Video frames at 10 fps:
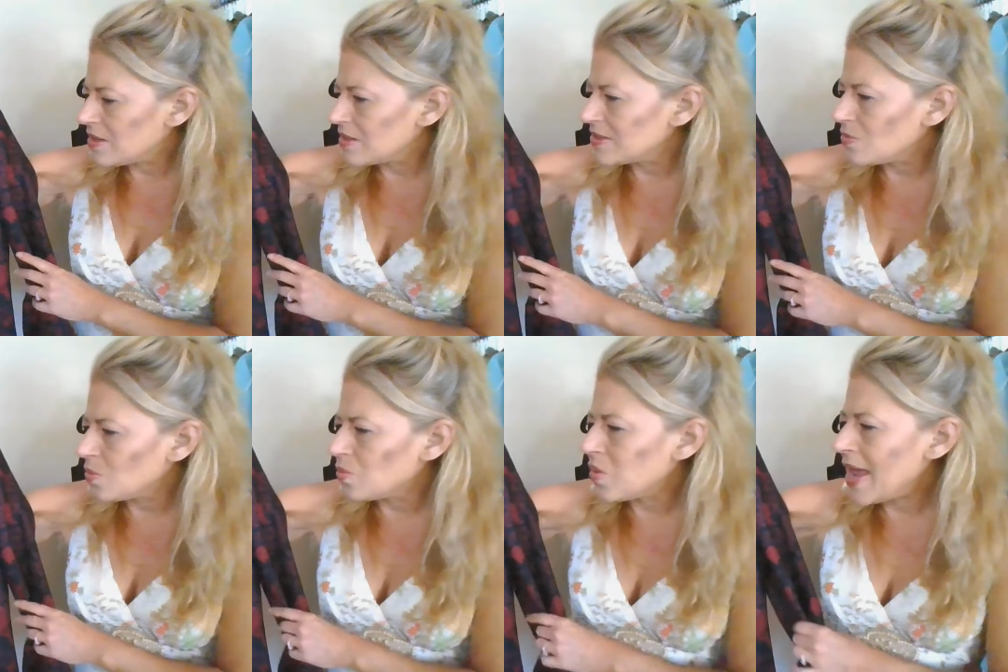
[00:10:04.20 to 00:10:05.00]
this
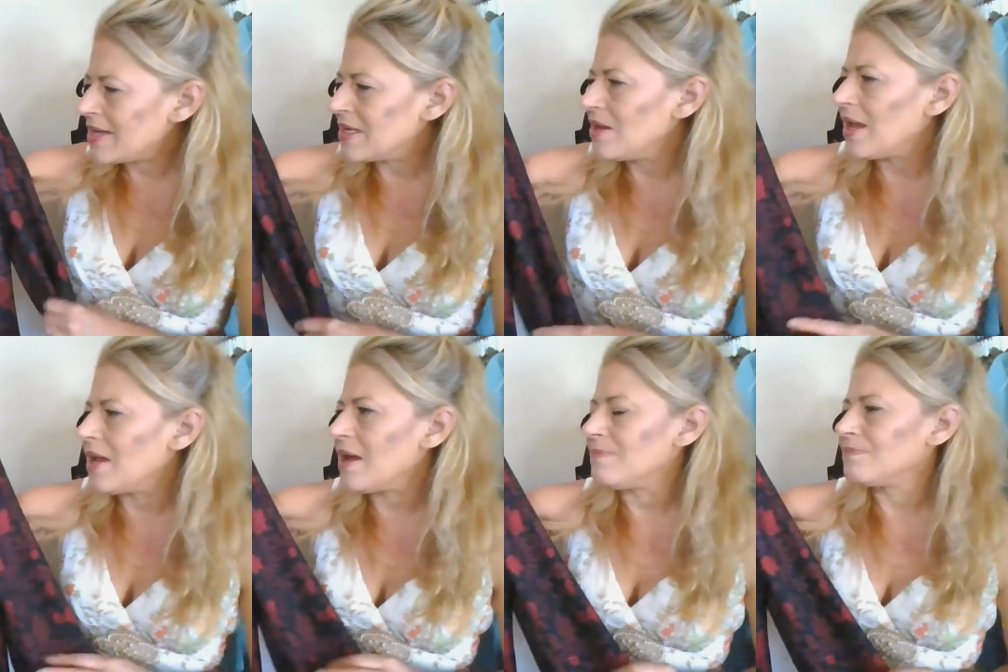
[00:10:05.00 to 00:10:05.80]
red
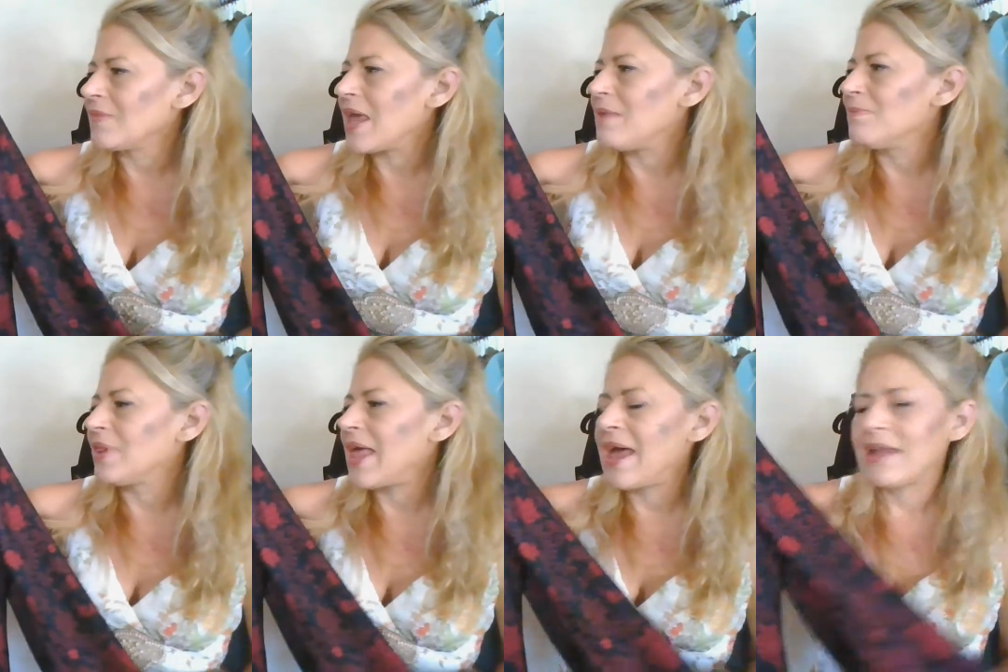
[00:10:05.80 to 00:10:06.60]
um, and
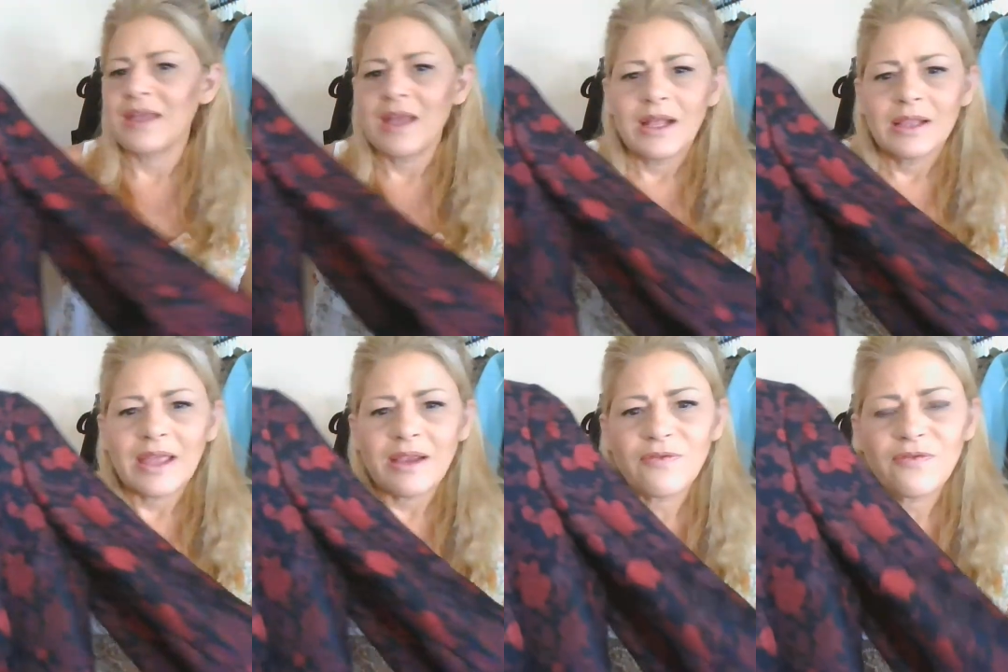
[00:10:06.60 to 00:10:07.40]
black,
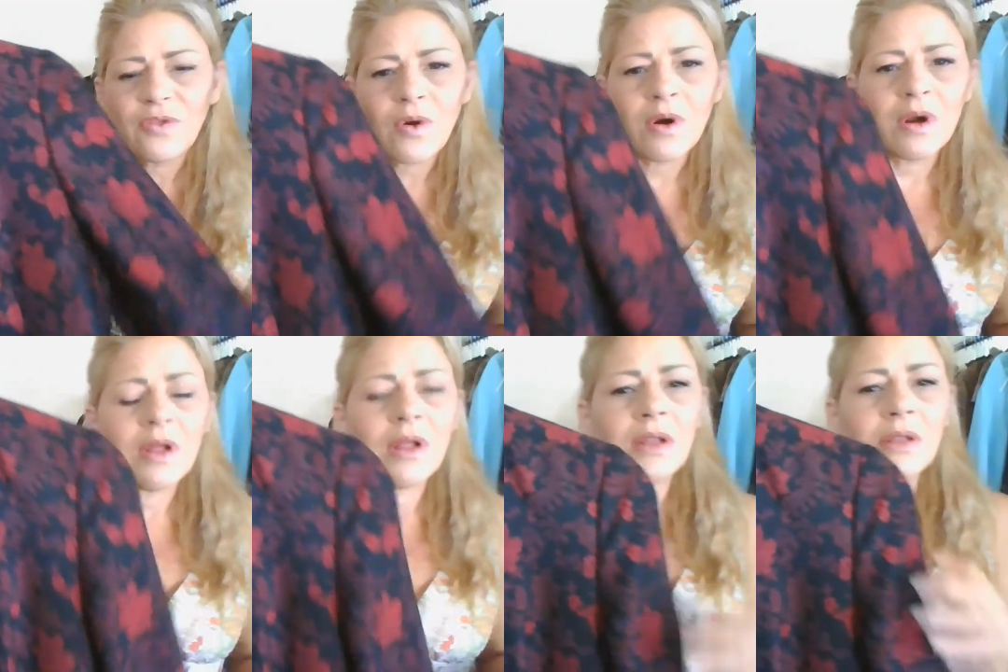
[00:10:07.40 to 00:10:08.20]
like
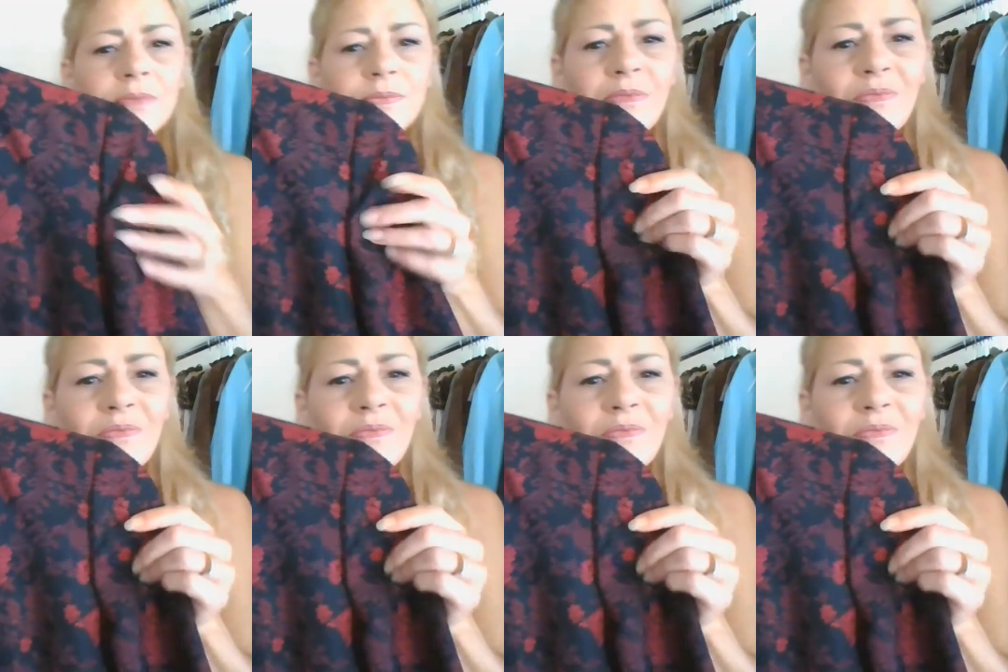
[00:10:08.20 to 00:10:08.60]
floral